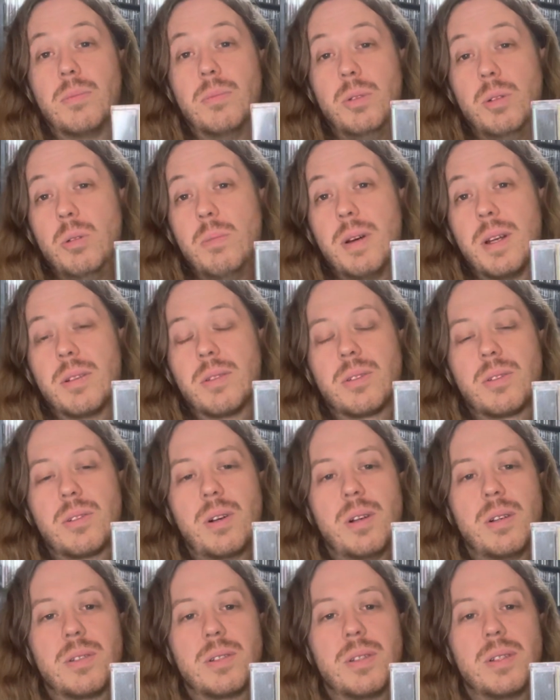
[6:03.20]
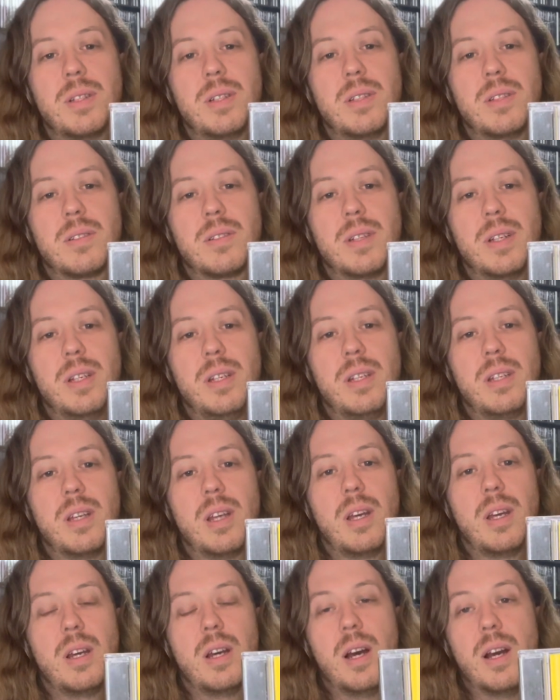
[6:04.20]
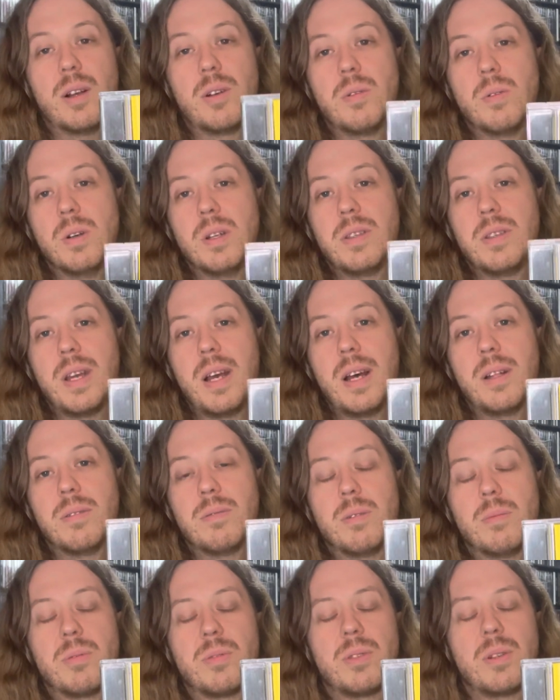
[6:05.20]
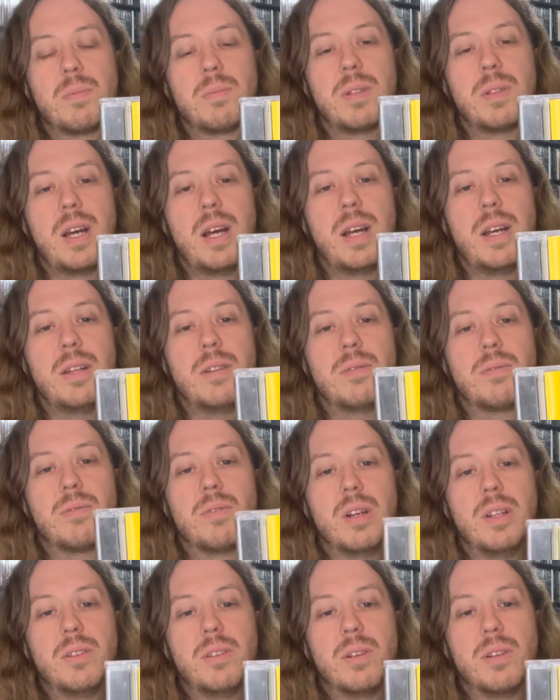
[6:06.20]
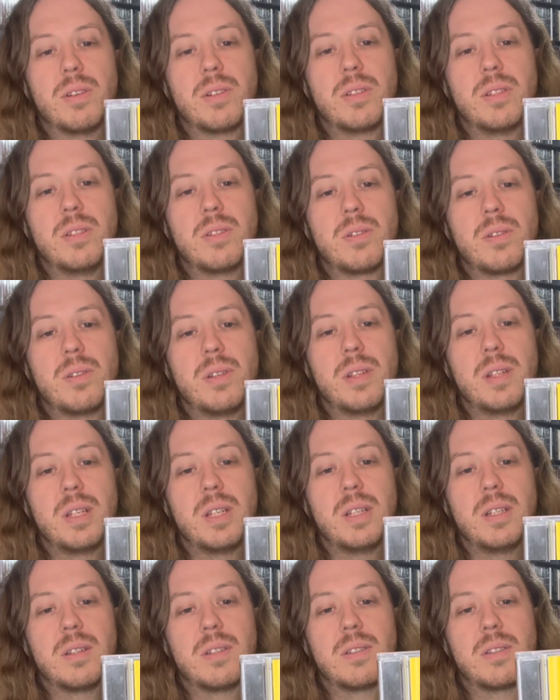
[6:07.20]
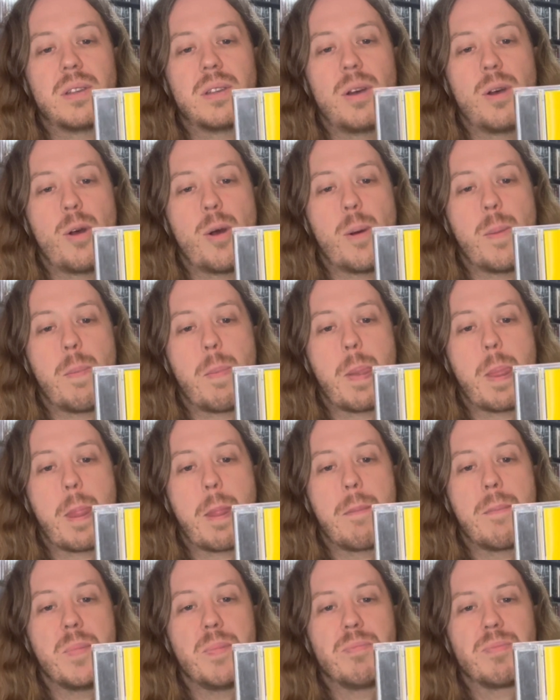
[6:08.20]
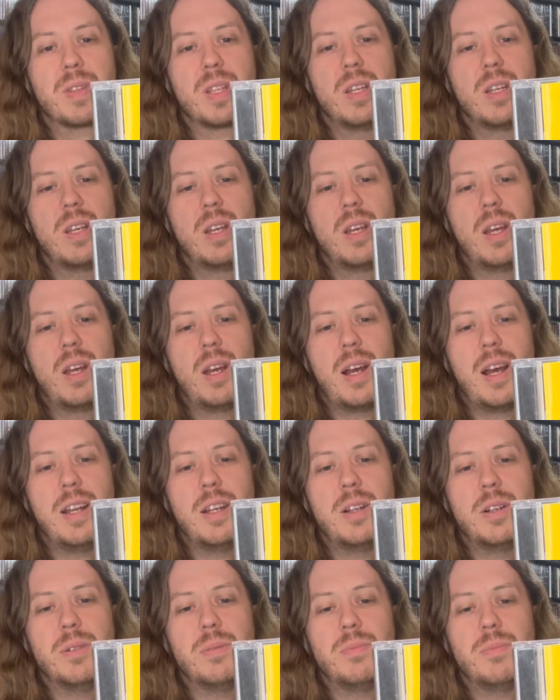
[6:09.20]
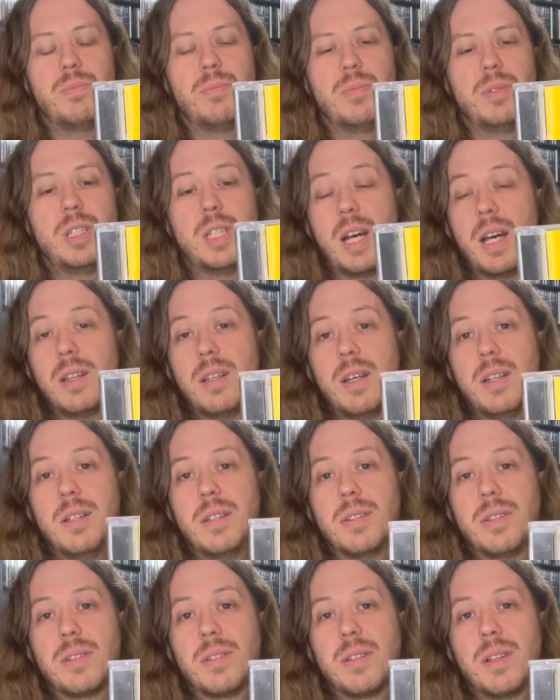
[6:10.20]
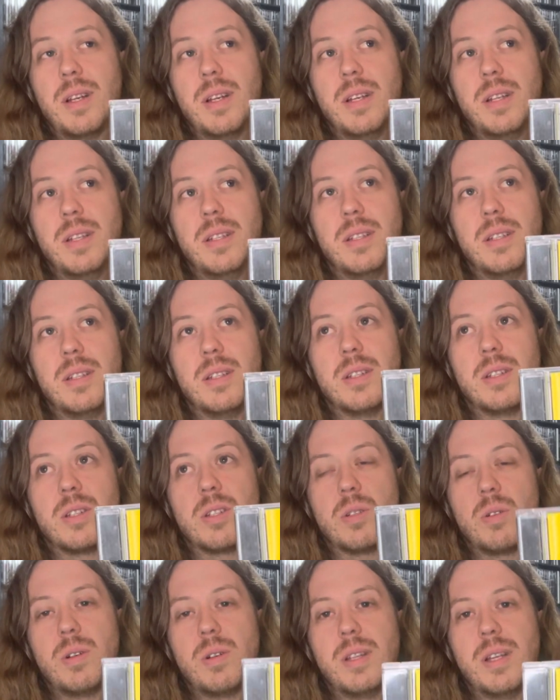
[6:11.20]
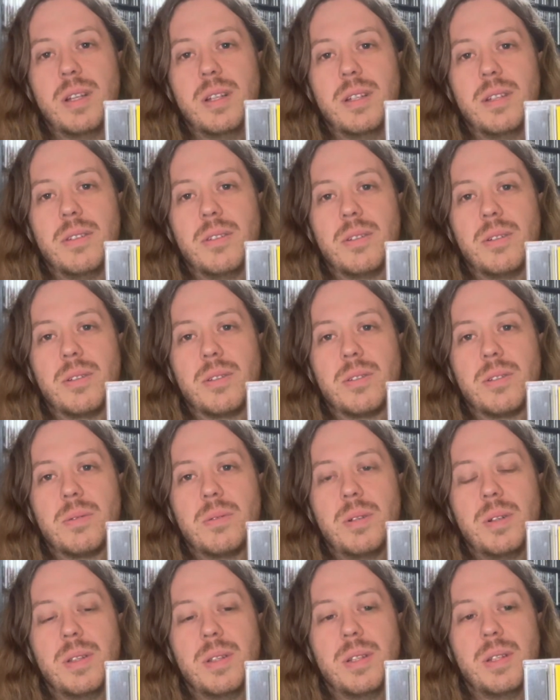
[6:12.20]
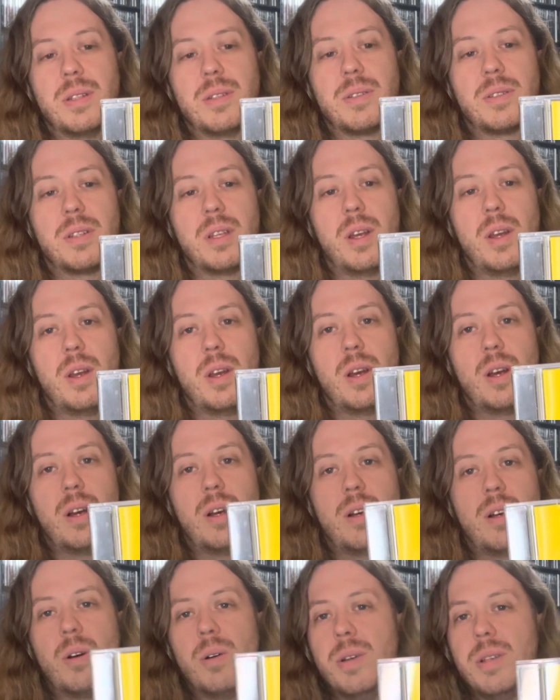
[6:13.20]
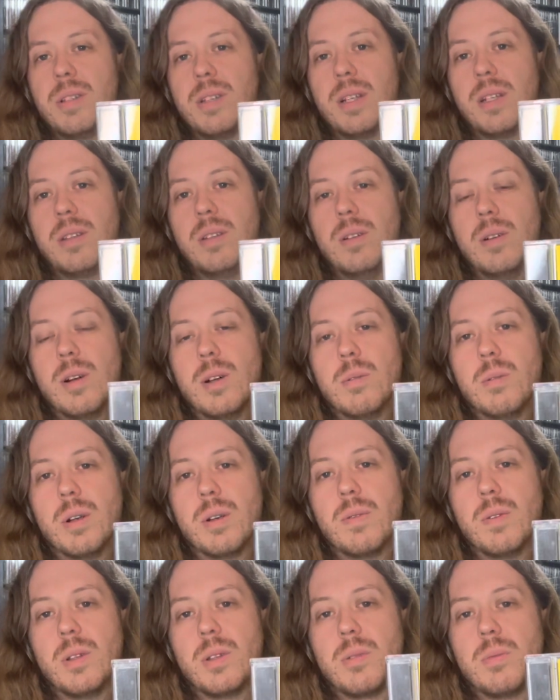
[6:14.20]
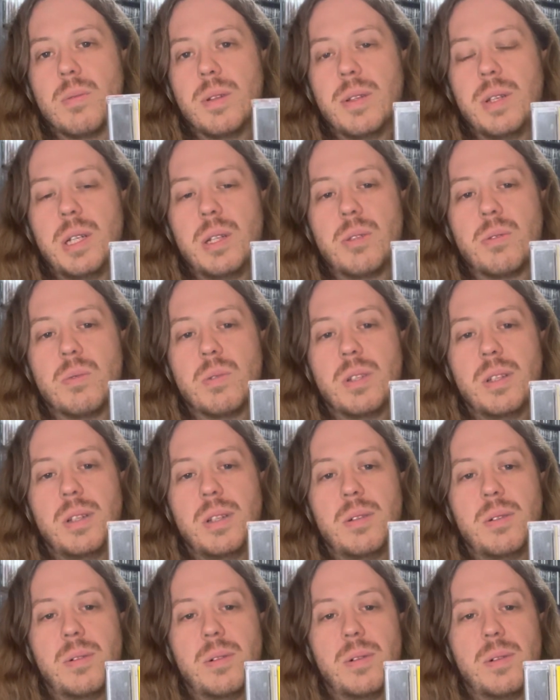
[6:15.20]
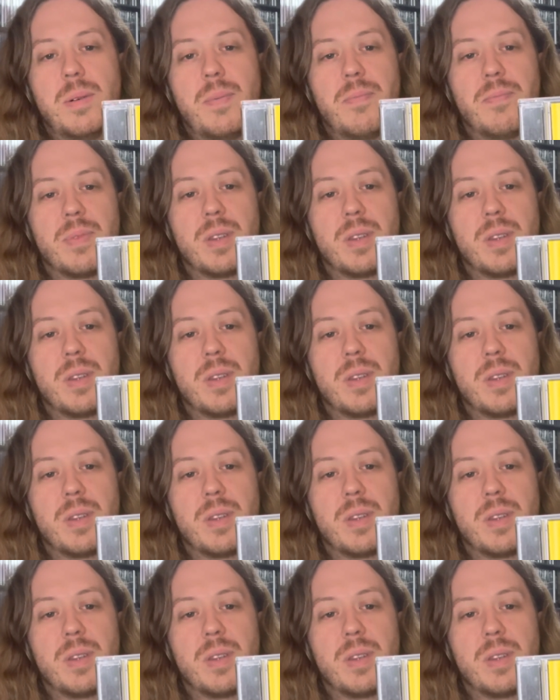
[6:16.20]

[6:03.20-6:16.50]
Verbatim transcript: nu metal stars on this, like uh, Corey Taylor from Slipknot. Fred Durst is on this. Um, I know John Lennon's son, Sean Lennon, is also on this. Uh, always like the artwork for this one. I think it's really cool.